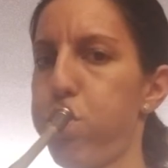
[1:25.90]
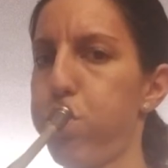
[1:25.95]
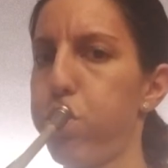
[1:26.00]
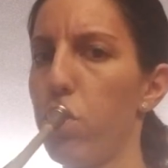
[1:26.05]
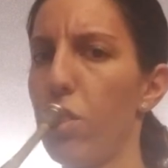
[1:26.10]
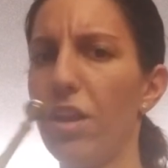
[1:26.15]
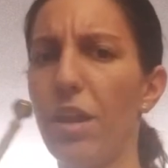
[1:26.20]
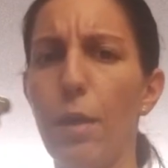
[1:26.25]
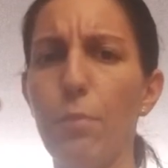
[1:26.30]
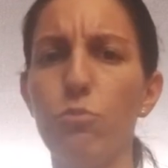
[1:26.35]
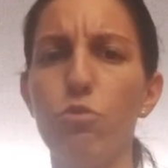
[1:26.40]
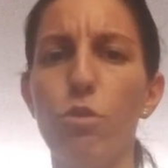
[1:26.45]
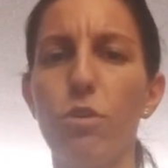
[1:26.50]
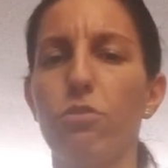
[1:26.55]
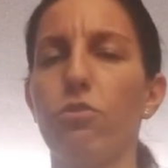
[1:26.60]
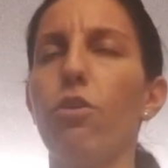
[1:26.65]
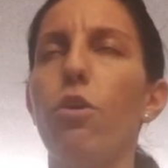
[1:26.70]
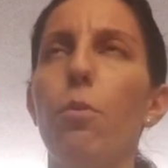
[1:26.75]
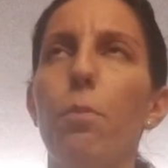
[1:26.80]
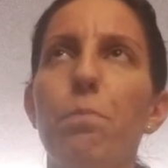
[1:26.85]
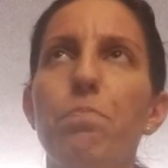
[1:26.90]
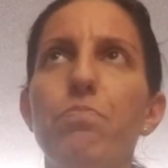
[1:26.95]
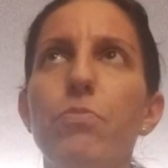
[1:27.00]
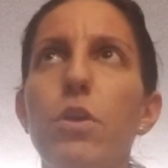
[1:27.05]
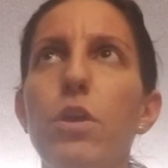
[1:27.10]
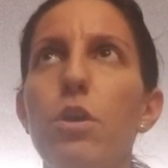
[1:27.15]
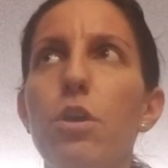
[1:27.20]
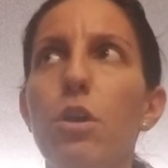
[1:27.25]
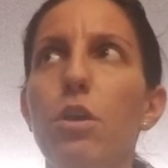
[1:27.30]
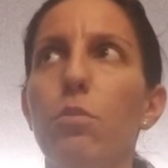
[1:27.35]
that I'm doing. So
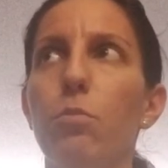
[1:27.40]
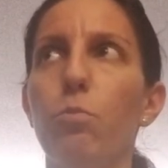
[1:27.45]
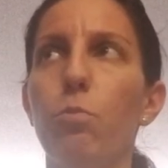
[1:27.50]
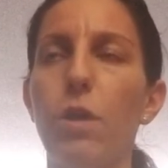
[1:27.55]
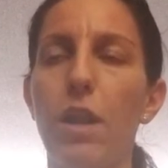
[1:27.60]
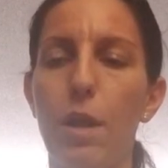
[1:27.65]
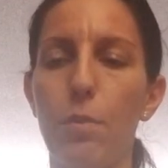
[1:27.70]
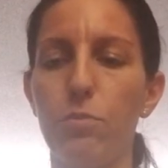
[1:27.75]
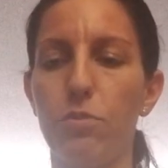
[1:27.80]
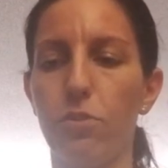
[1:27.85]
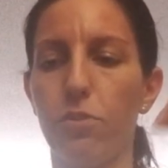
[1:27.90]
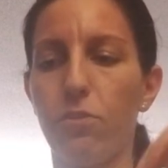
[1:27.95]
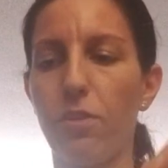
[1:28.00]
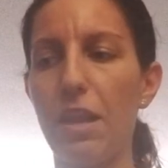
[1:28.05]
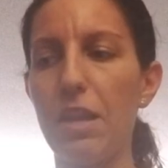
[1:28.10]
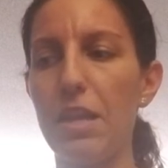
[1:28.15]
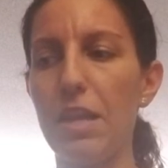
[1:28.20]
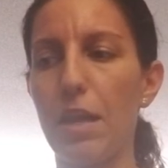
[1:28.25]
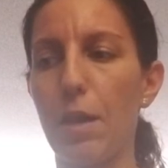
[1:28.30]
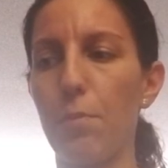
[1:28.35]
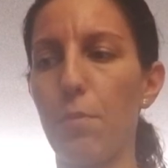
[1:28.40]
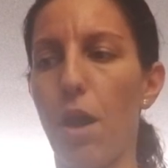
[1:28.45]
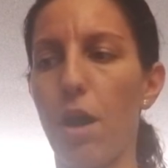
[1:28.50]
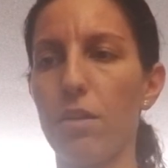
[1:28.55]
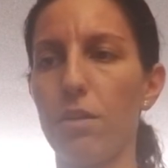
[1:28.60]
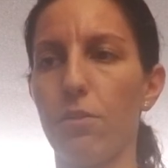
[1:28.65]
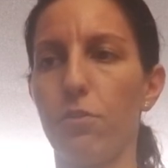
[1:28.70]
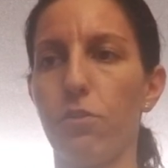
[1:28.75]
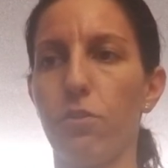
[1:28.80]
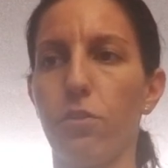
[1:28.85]
when I'm descending, I'm not
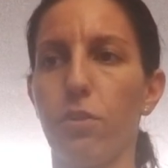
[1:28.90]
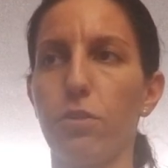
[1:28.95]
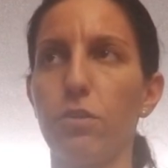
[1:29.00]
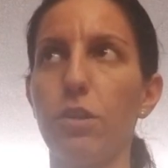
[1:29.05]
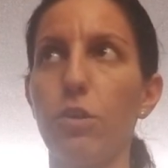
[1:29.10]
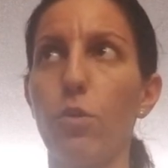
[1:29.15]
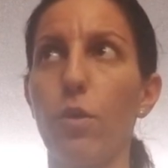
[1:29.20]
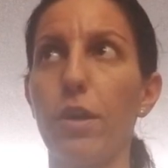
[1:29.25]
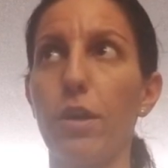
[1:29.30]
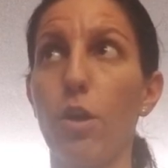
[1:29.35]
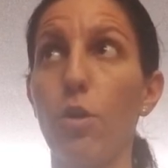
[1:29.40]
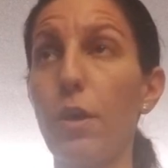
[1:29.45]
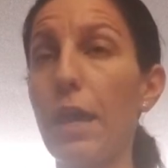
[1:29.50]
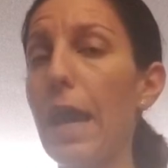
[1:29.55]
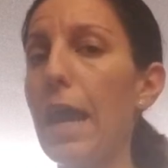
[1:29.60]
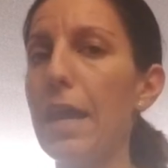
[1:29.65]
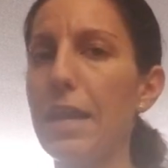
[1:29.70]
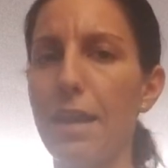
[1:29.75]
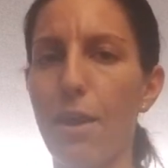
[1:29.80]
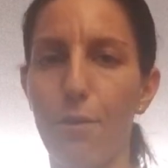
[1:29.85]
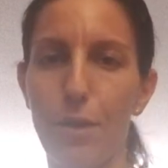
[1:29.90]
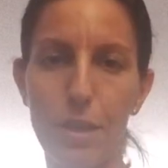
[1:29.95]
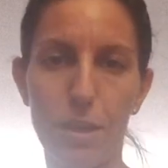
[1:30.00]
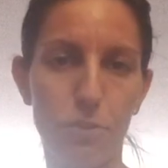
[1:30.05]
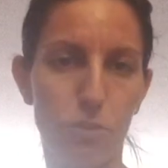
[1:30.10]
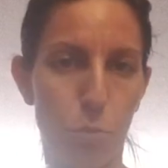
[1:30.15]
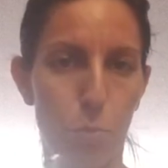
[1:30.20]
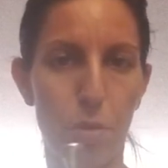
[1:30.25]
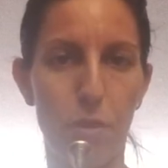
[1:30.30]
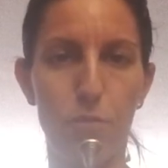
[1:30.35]
necessarily going, okay, now I need
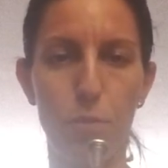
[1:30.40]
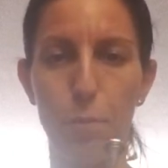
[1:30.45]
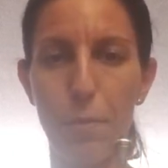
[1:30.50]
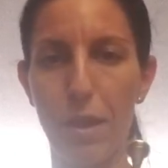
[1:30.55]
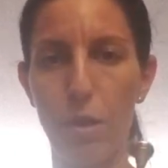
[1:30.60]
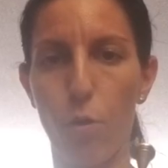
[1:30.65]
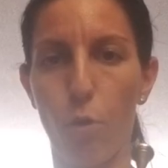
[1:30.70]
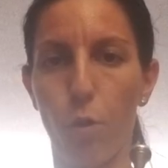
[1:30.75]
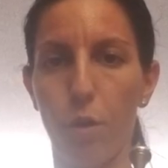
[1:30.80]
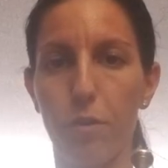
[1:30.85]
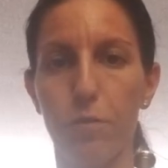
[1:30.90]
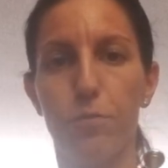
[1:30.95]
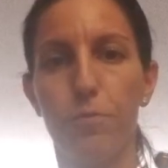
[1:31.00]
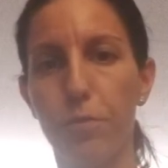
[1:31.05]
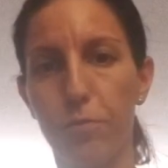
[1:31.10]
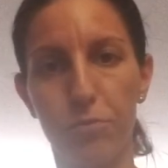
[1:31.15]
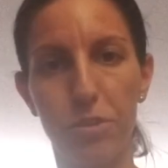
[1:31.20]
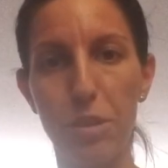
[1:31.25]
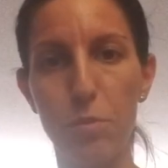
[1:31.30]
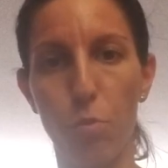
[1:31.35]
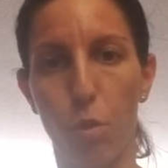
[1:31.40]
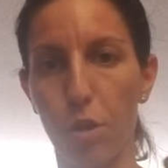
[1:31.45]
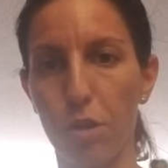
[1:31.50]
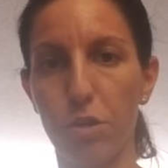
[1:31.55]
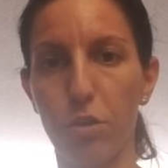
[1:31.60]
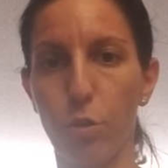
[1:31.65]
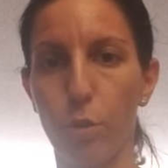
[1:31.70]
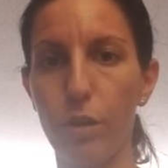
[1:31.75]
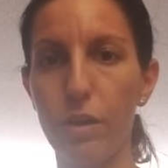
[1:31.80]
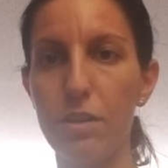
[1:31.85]
to pivot my horn 15 more
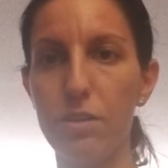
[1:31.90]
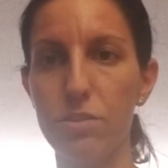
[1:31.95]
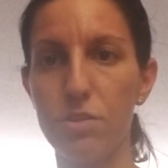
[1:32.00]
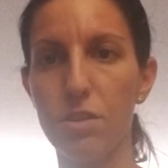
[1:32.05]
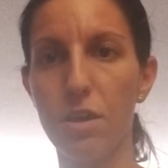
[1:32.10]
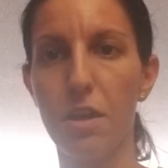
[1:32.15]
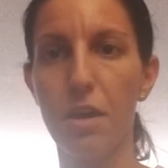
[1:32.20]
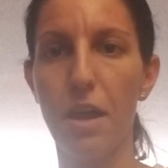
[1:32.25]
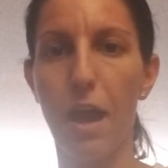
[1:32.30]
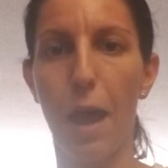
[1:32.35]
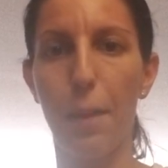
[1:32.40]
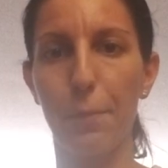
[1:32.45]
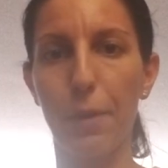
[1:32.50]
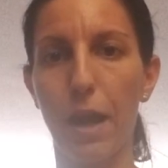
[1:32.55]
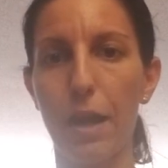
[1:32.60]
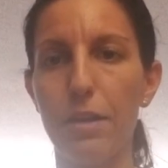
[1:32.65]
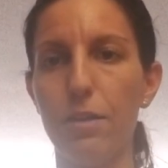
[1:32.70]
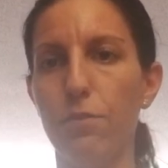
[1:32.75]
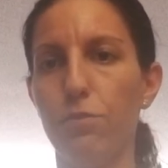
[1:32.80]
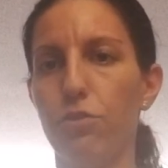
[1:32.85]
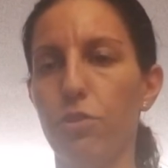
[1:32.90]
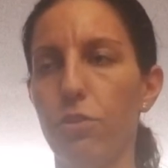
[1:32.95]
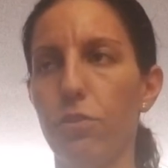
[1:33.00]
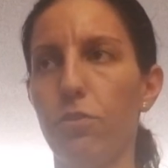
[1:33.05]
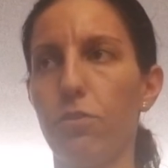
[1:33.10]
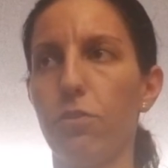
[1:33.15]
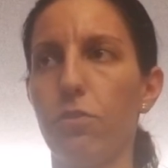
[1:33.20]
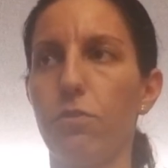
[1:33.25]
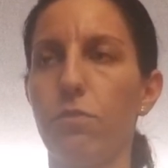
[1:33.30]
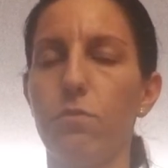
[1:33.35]
degrees. I'm kind of
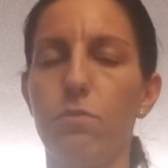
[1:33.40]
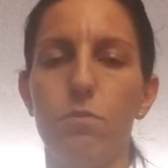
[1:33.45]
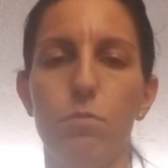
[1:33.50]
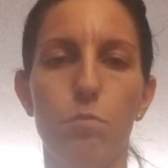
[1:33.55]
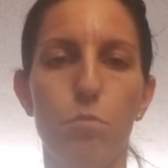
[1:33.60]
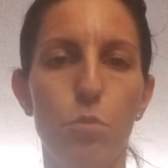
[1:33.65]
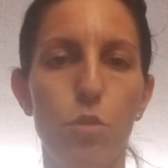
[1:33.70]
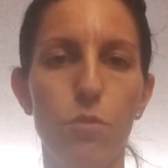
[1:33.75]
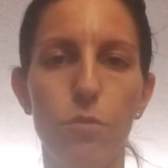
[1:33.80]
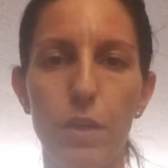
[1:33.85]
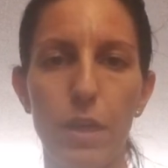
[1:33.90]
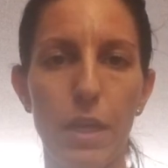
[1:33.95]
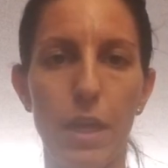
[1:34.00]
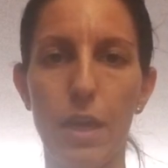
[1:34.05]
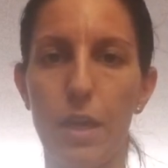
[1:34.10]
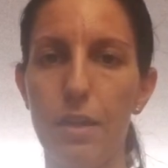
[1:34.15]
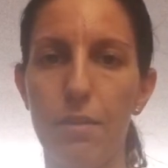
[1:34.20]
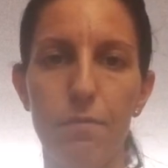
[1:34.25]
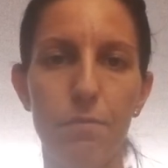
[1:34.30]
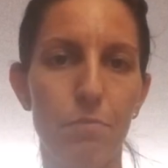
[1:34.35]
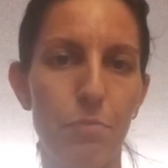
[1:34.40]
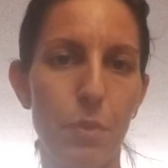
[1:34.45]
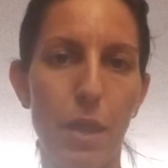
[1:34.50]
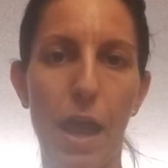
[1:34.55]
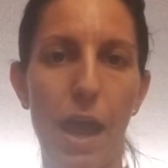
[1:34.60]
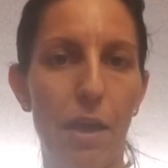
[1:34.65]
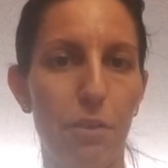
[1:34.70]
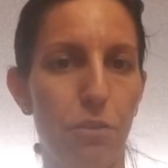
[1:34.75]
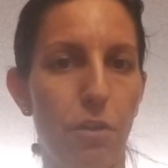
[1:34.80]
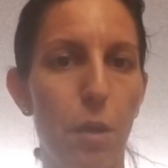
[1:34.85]
just moving it
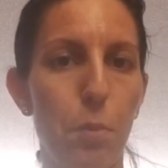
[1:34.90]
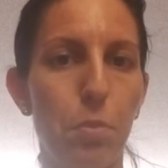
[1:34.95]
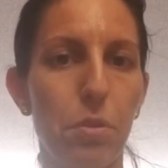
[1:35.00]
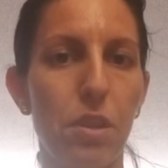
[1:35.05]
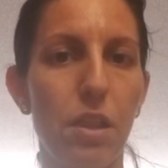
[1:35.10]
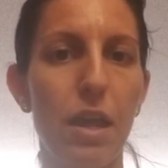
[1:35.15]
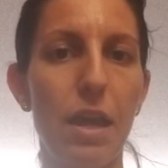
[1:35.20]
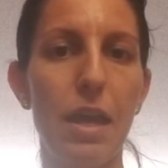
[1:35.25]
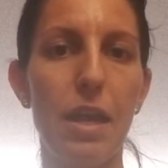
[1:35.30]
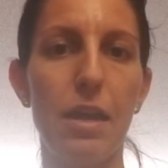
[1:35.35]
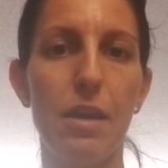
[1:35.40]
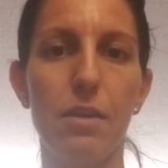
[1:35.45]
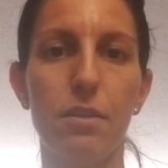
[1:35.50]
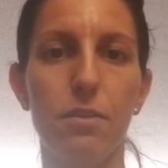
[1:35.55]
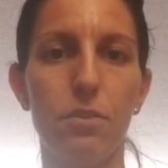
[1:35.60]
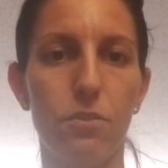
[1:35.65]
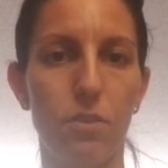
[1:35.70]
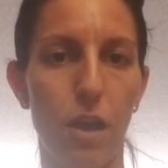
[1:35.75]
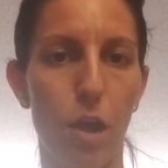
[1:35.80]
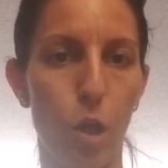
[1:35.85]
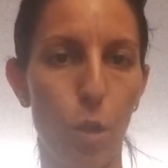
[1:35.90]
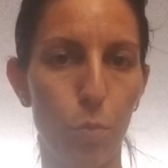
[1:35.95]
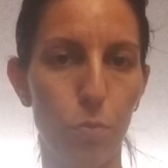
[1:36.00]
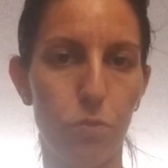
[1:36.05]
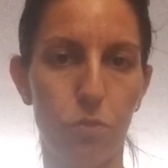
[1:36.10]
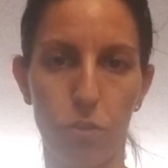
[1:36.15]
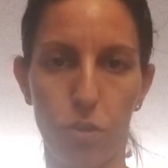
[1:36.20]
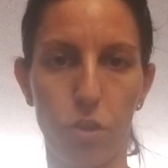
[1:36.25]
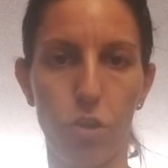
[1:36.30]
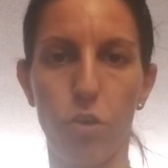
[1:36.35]
as I play to help
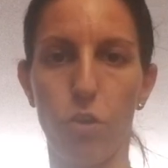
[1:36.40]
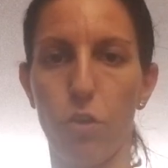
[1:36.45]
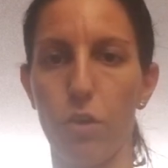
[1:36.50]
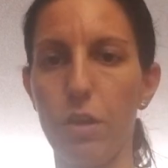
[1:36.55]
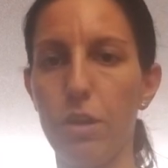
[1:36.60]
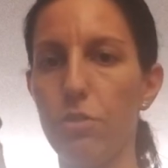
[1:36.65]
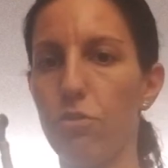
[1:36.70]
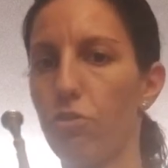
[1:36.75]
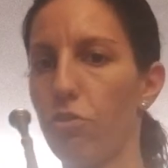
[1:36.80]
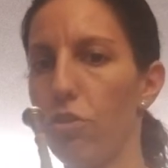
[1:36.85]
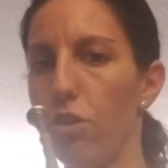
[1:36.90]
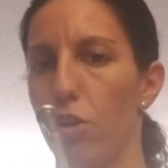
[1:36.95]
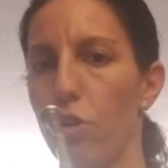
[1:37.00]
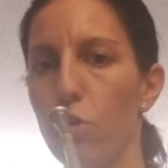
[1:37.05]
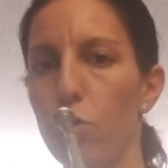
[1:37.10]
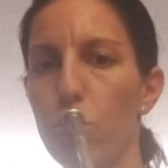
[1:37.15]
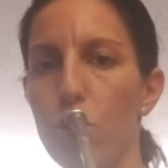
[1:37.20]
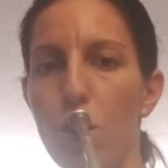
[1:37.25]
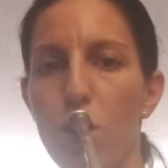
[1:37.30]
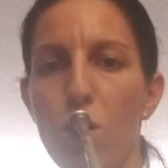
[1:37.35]
secure each note.